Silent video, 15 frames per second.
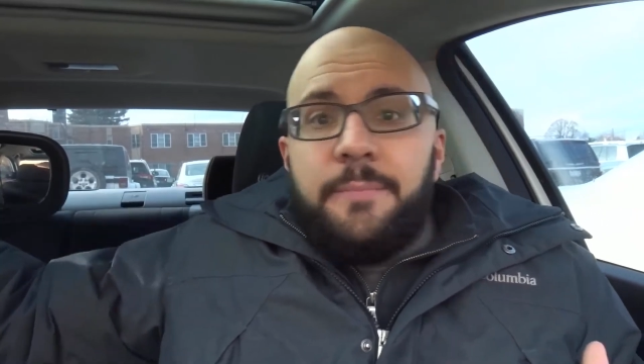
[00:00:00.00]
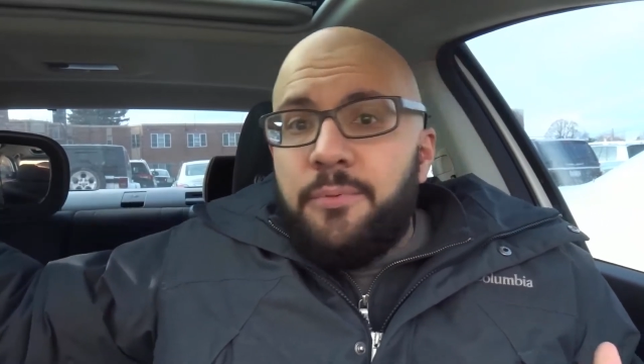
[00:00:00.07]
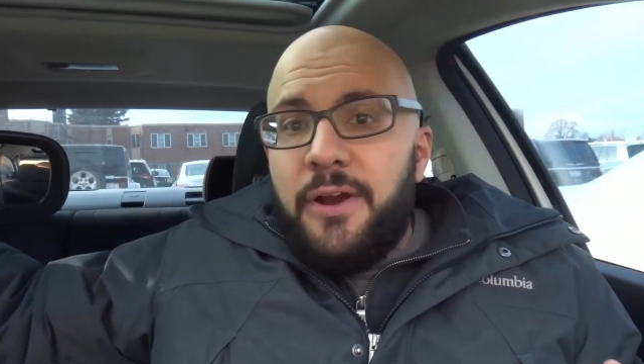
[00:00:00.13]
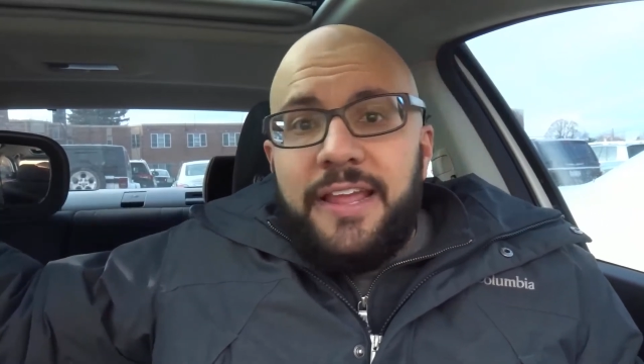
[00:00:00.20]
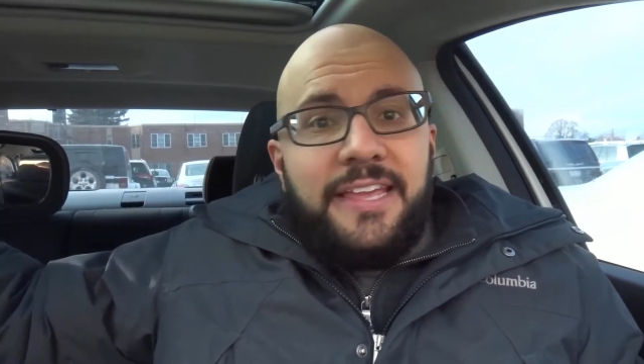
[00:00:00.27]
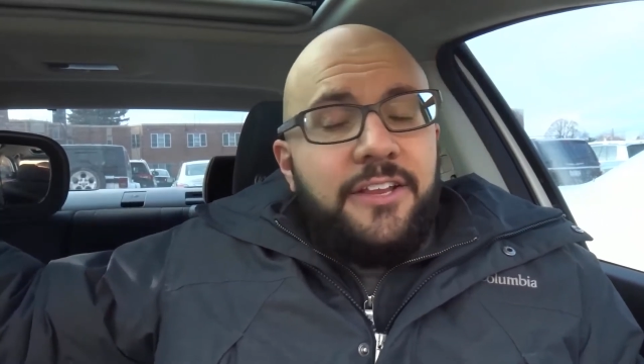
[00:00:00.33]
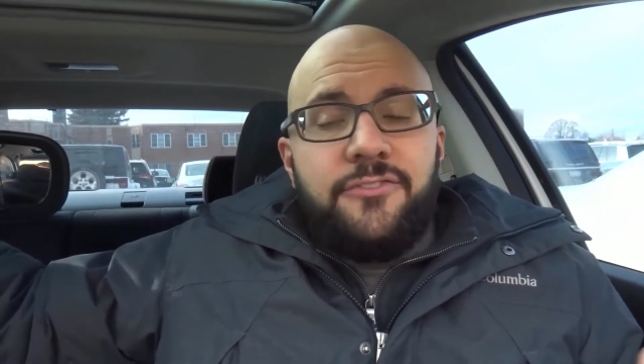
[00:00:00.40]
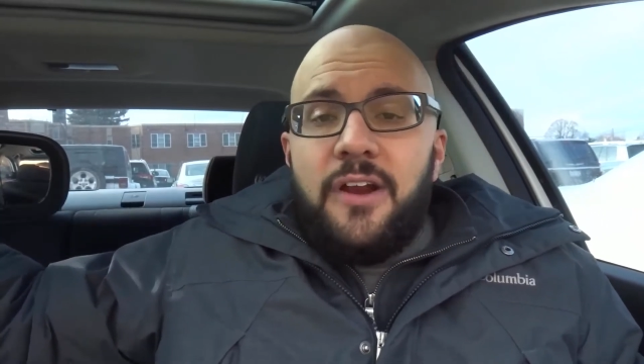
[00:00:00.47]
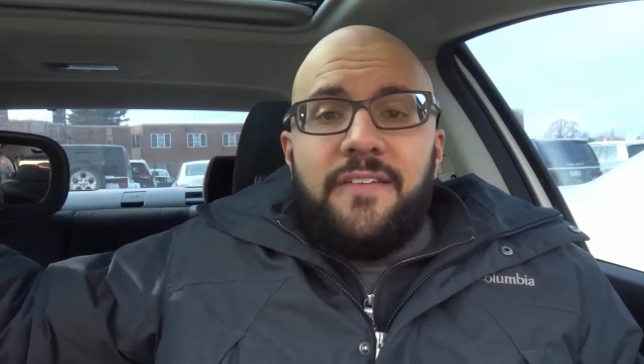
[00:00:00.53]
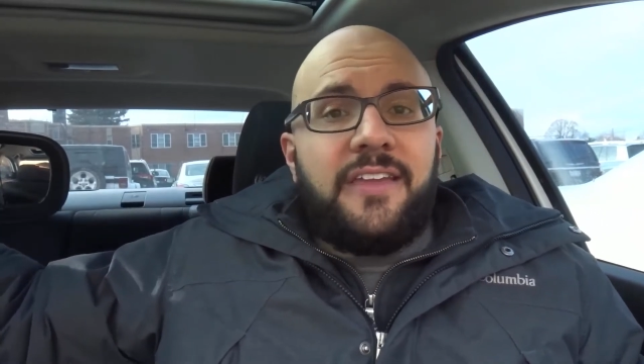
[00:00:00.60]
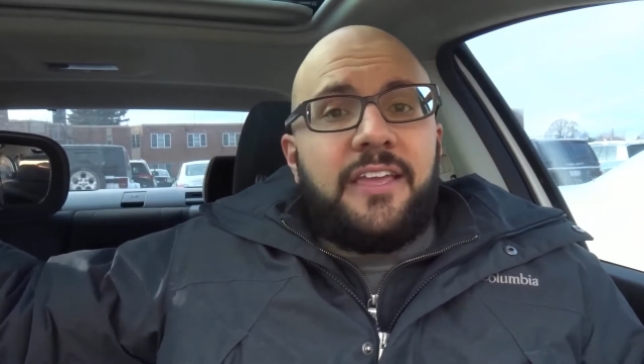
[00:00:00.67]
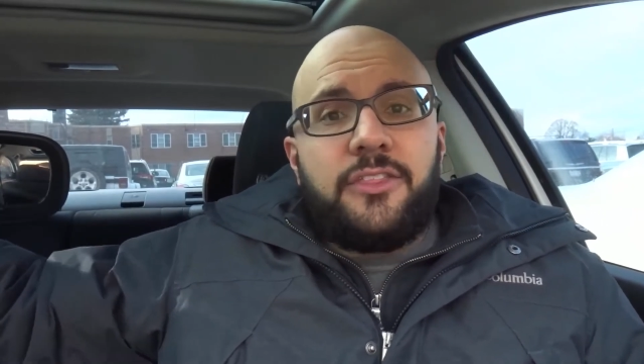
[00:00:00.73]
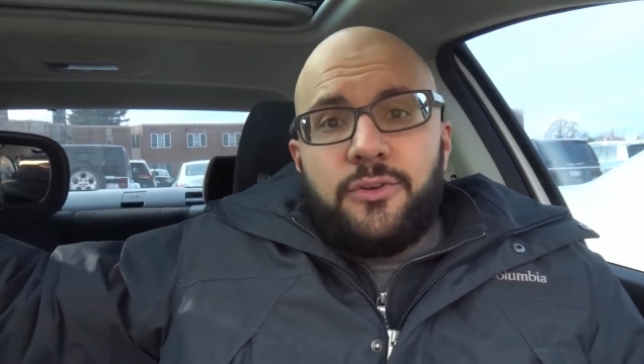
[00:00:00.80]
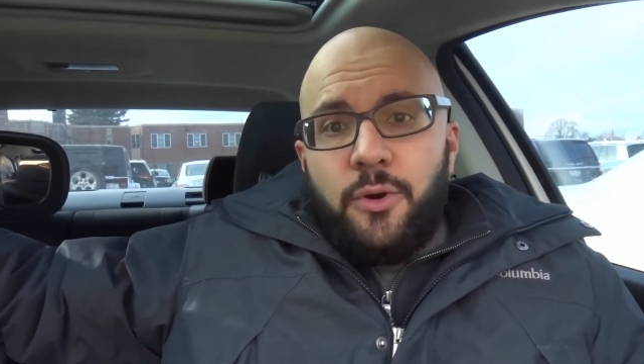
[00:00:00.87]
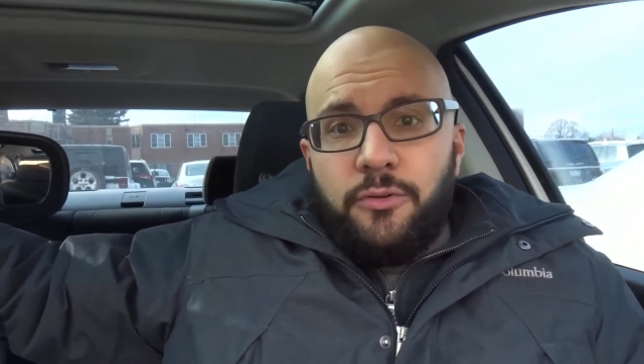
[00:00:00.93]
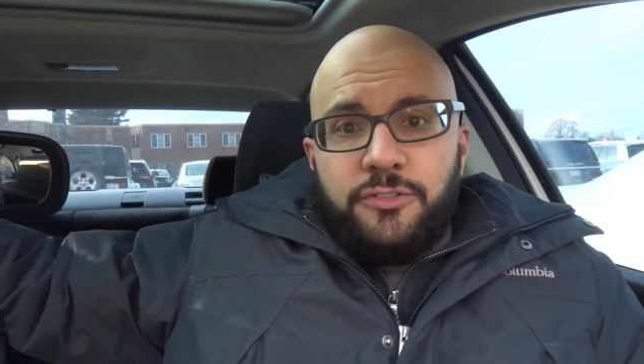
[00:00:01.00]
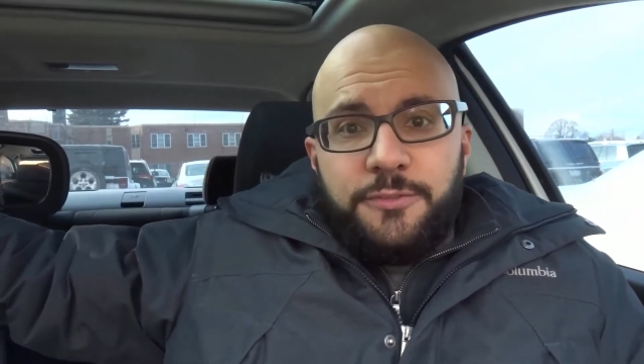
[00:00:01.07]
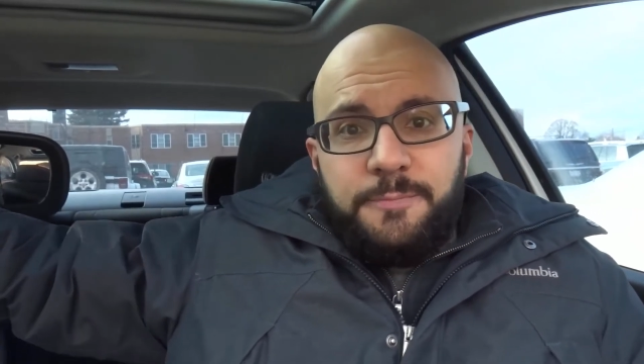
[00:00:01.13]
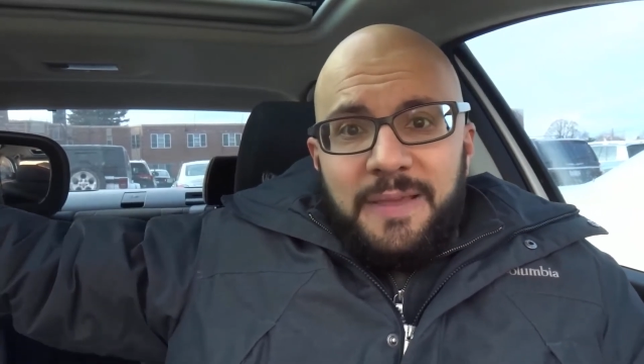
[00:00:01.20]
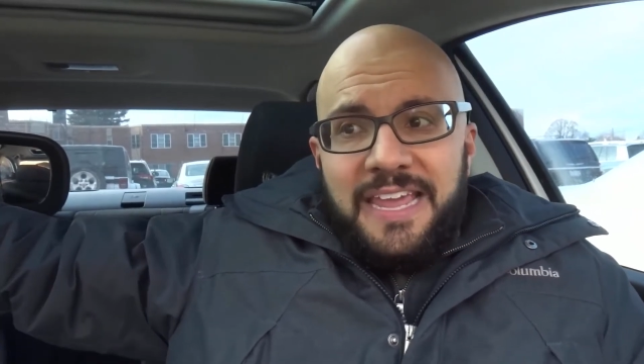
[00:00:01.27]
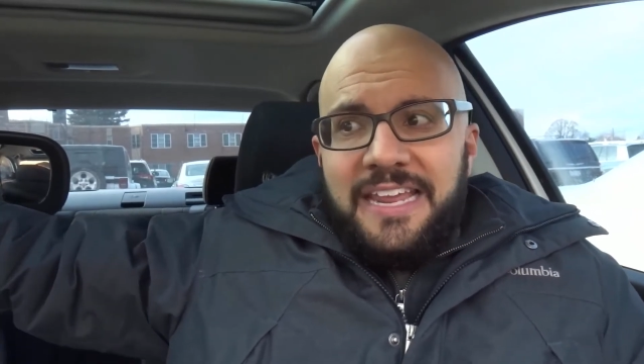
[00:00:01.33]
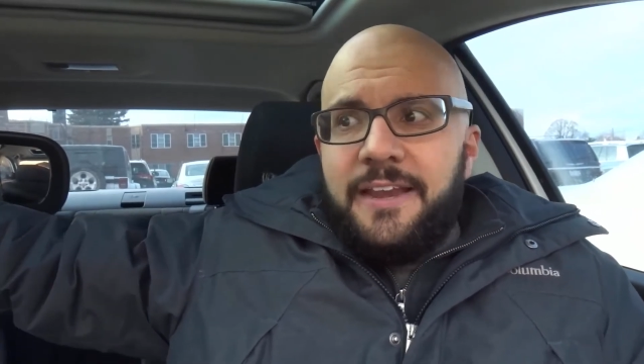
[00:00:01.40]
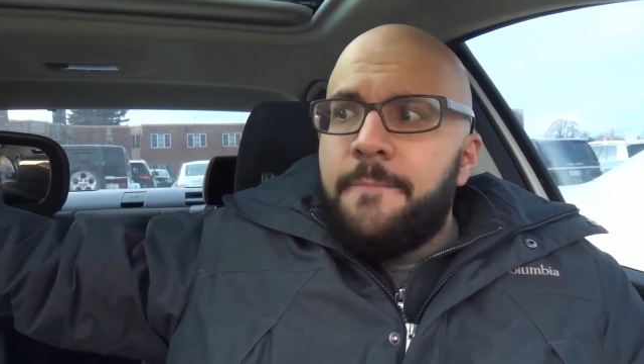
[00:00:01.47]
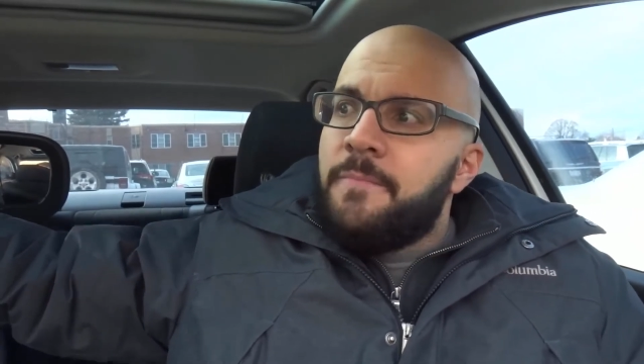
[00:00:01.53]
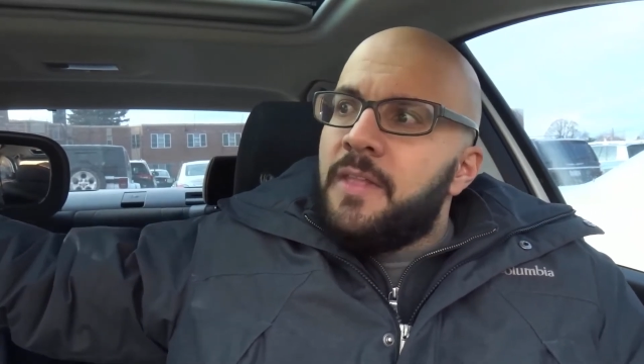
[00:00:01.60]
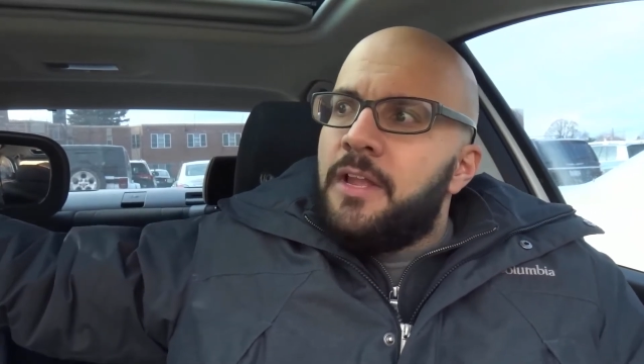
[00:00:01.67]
braking, driving at their own speed.